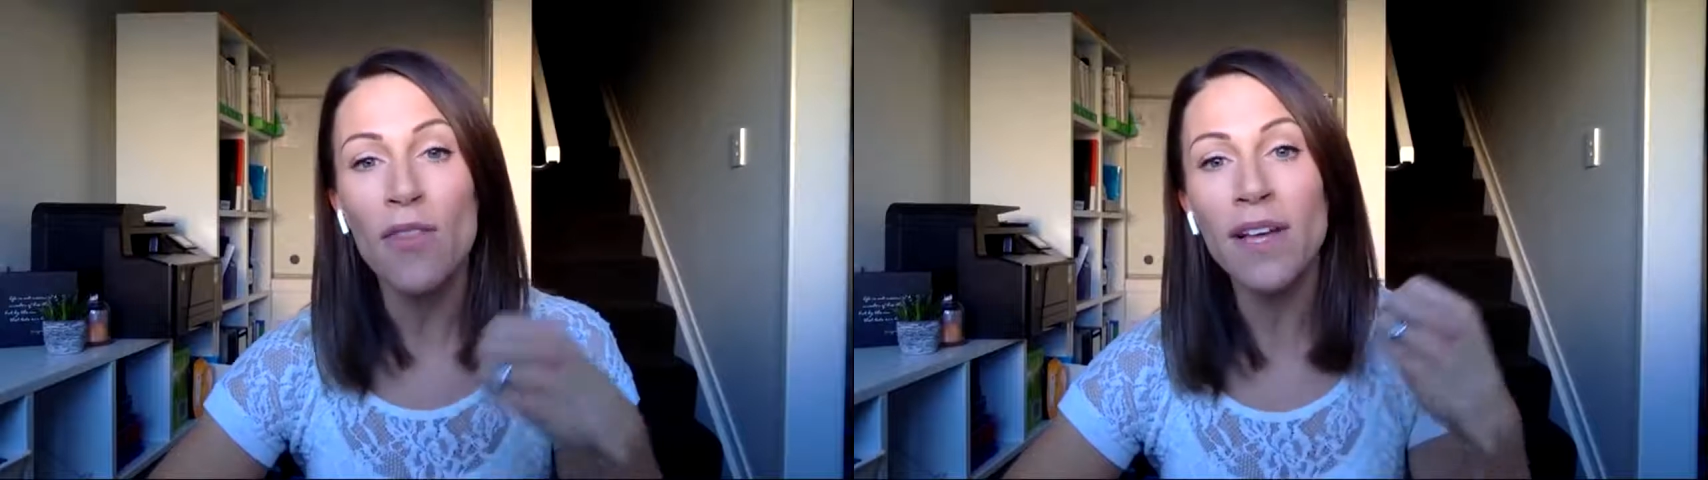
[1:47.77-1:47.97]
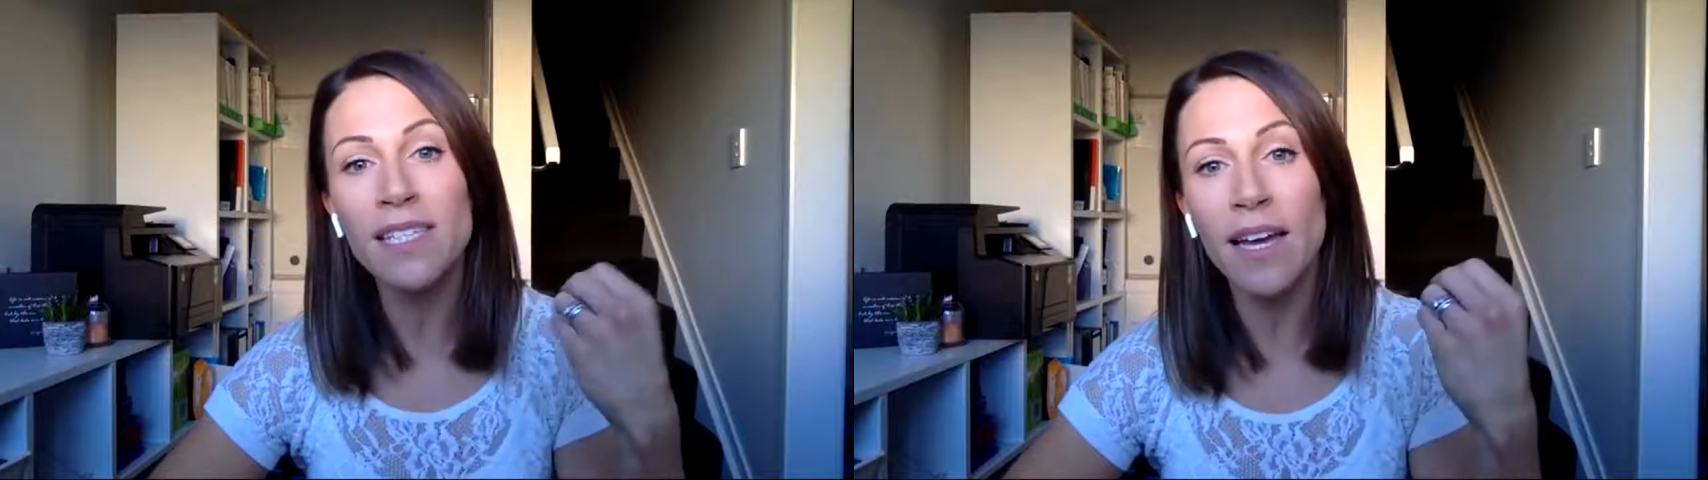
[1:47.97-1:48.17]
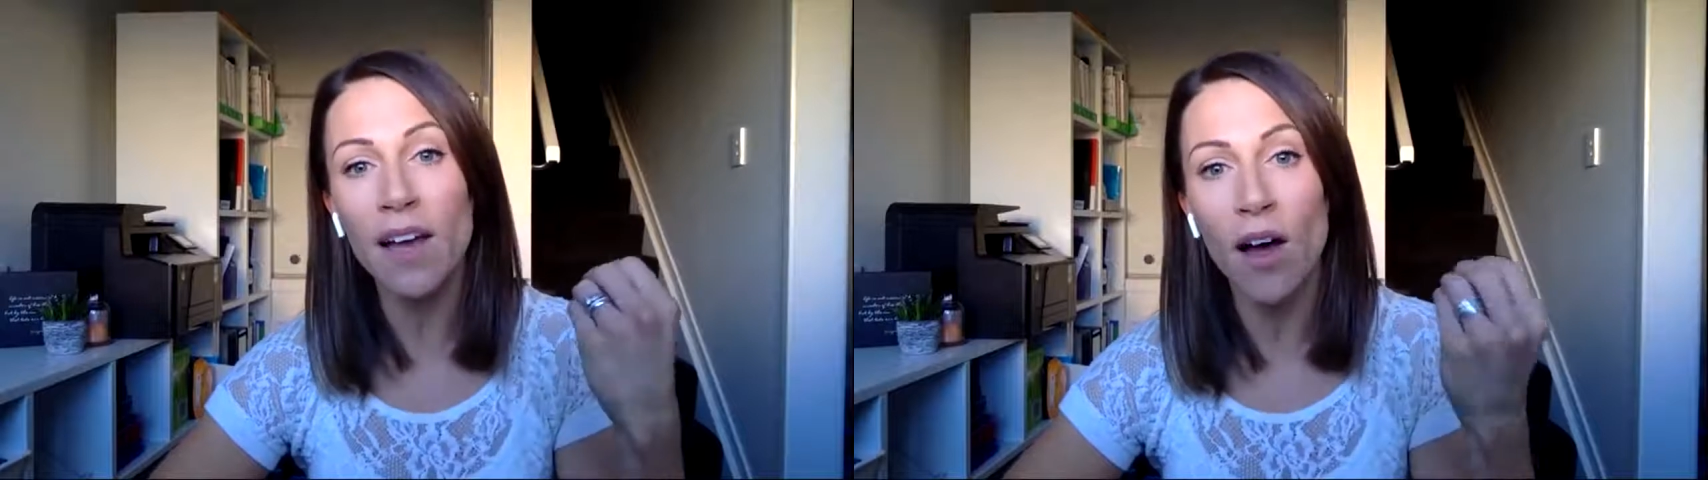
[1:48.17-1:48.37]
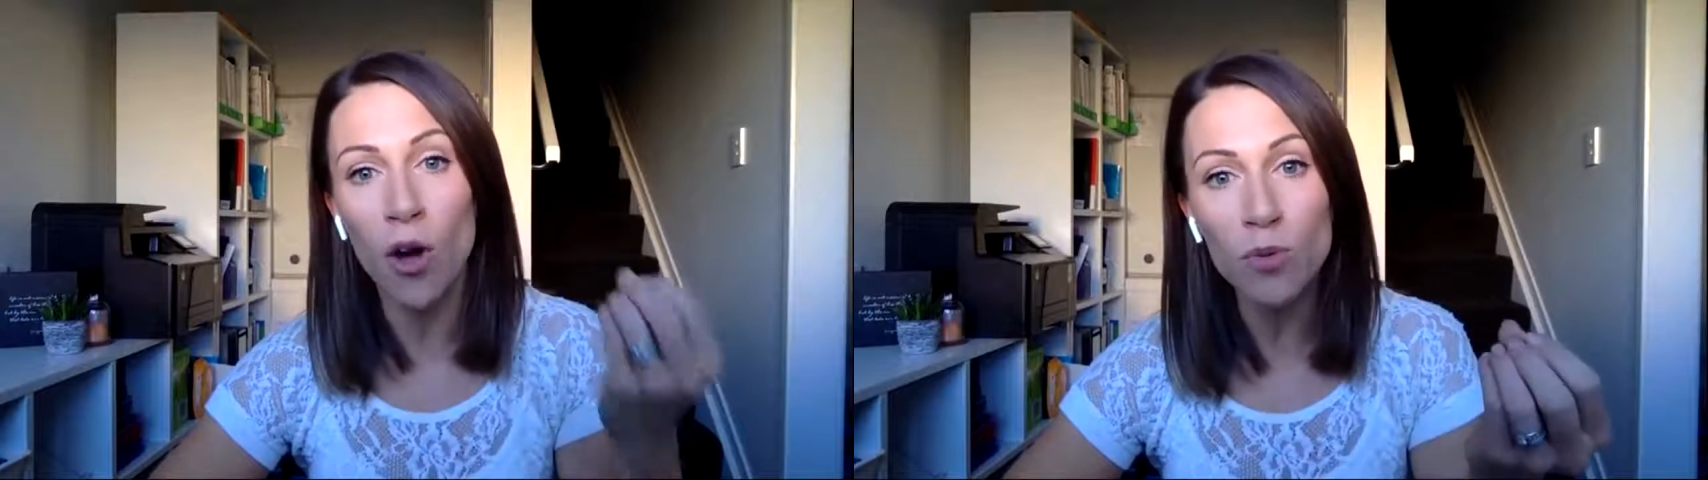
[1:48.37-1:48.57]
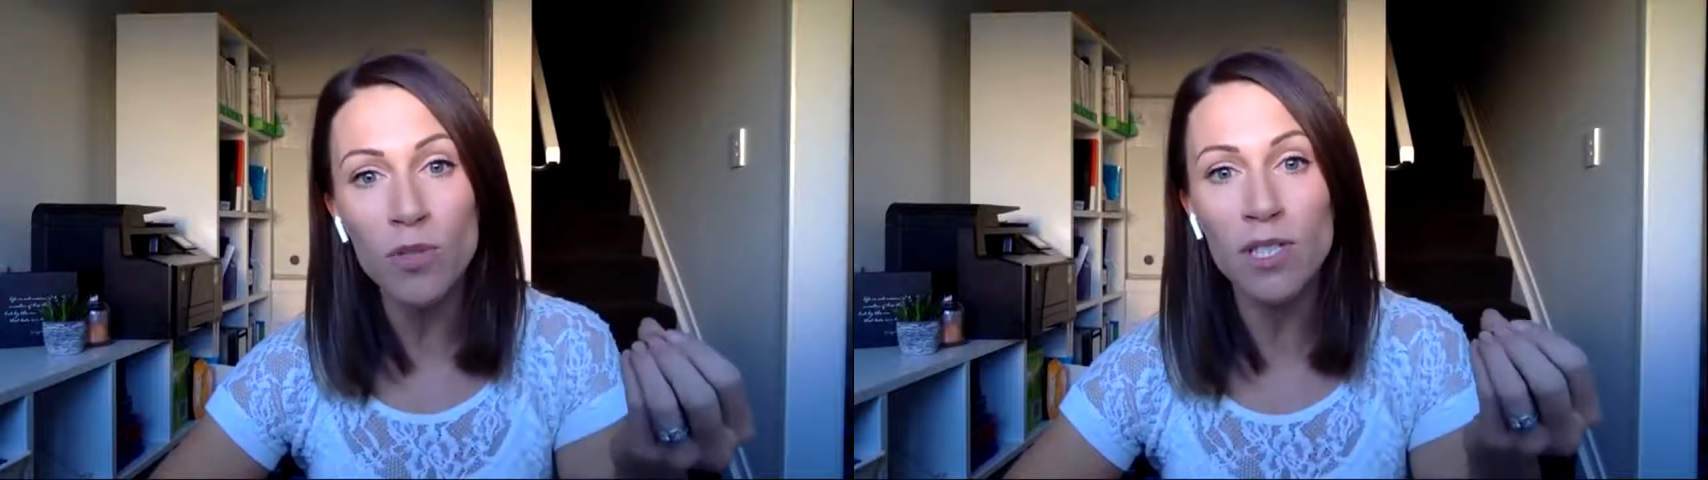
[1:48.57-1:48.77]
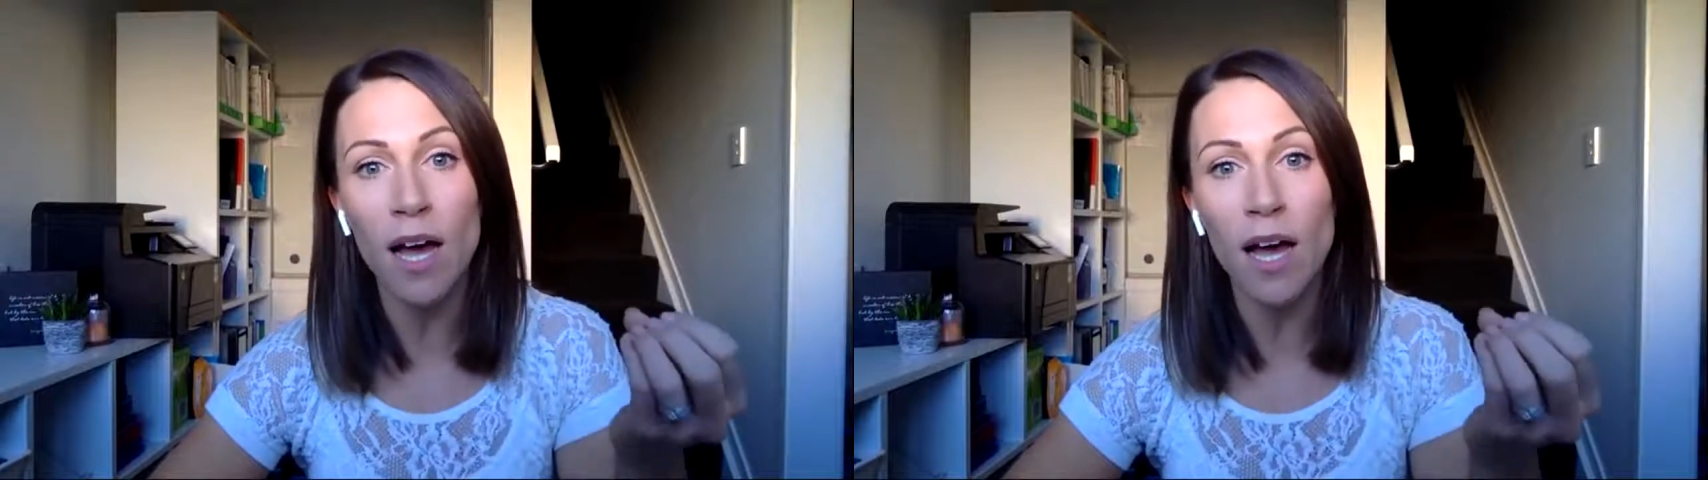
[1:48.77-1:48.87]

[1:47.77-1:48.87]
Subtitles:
Things like oats.